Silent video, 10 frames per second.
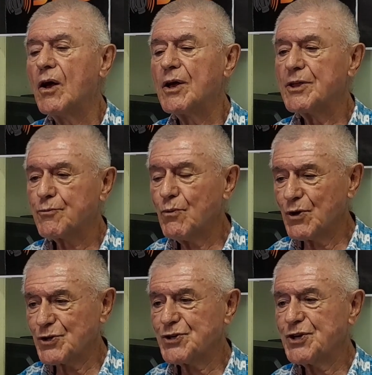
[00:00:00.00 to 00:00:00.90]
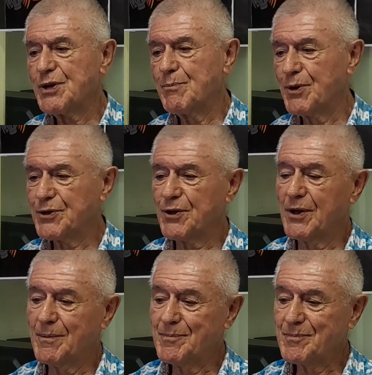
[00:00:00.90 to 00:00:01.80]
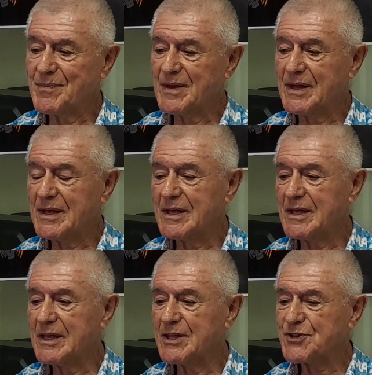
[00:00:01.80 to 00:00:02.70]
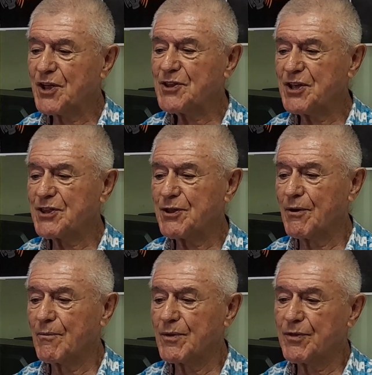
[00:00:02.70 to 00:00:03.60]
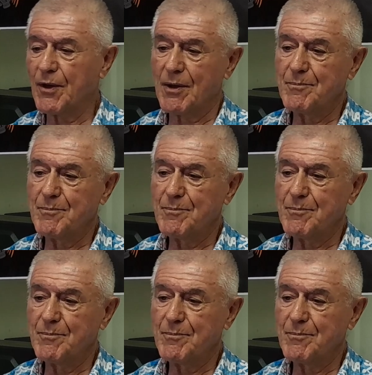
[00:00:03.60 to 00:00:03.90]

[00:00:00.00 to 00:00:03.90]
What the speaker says: It was, but it started with